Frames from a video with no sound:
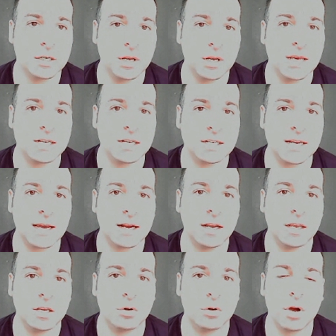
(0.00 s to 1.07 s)
yes, exactly,
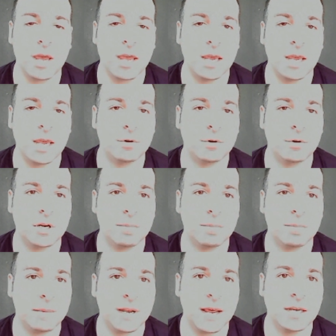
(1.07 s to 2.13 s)
you're not able to
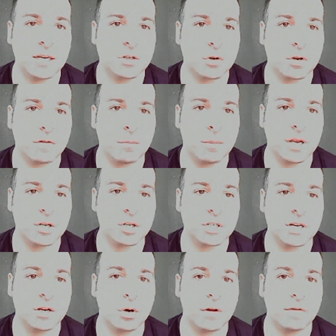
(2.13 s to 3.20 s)
implement any sort of
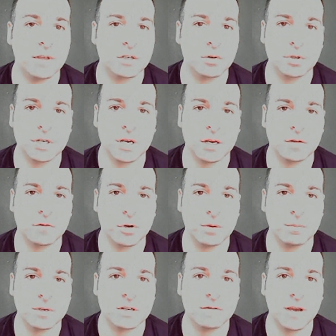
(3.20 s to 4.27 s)
emergency law if there's alternative
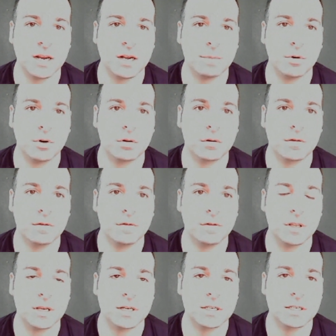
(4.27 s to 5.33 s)
treatments available
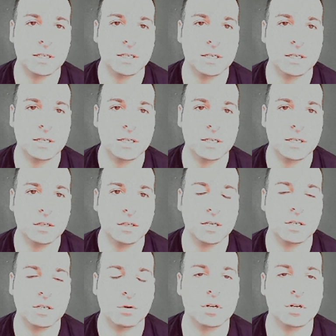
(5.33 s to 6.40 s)
for this. So this
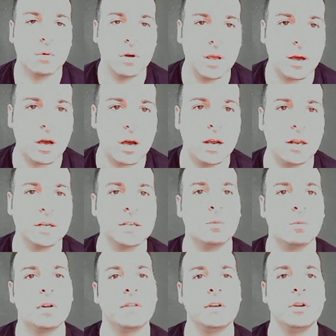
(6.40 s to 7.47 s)
is also highlighted in
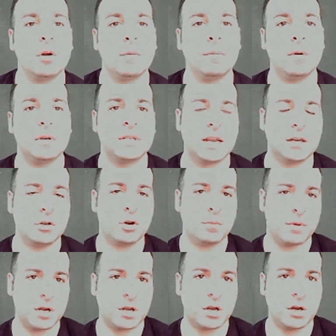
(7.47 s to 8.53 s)
one of the 10
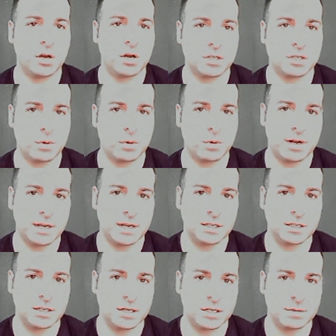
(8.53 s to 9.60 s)
Nuremberg codes as well
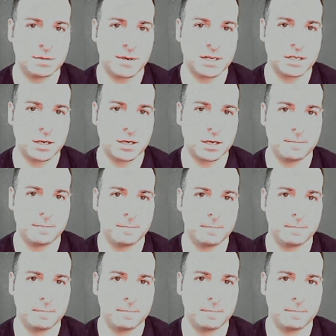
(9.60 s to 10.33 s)
relating to this matter.